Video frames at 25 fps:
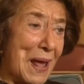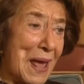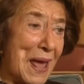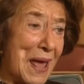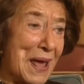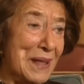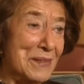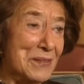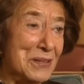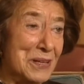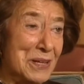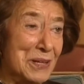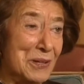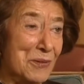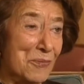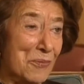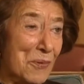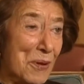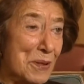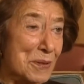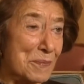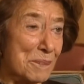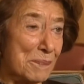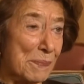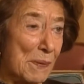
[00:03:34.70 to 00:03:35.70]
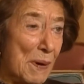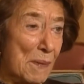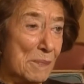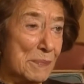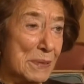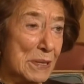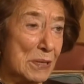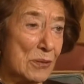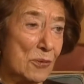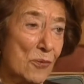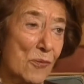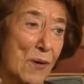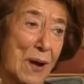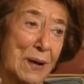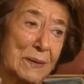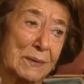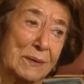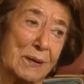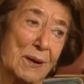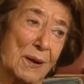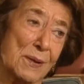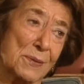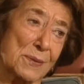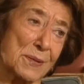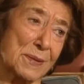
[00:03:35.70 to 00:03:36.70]
And it was probably to
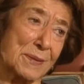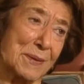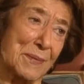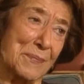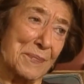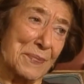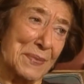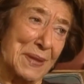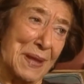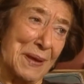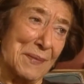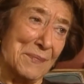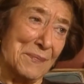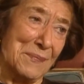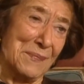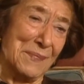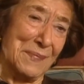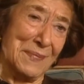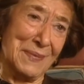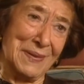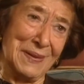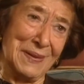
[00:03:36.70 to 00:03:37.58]
accustom them